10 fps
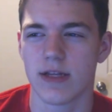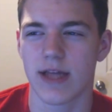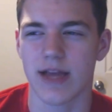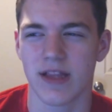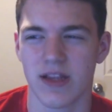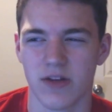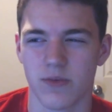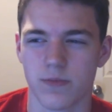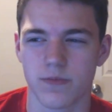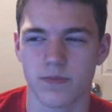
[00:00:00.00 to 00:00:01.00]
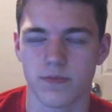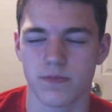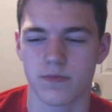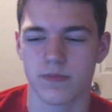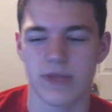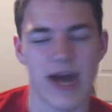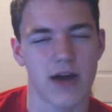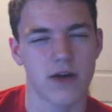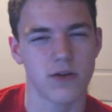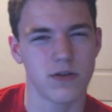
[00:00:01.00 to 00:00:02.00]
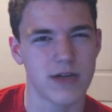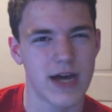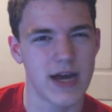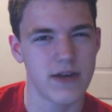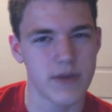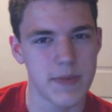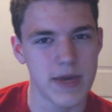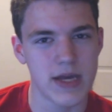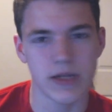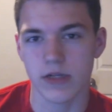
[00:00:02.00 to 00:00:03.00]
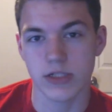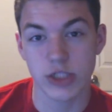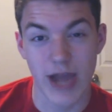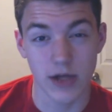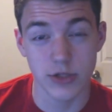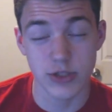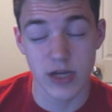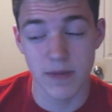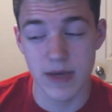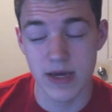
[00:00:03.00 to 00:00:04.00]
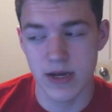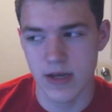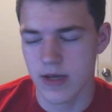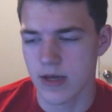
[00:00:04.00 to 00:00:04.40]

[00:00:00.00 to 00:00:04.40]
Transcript: like little tackle kind of I made, a little challenge that I made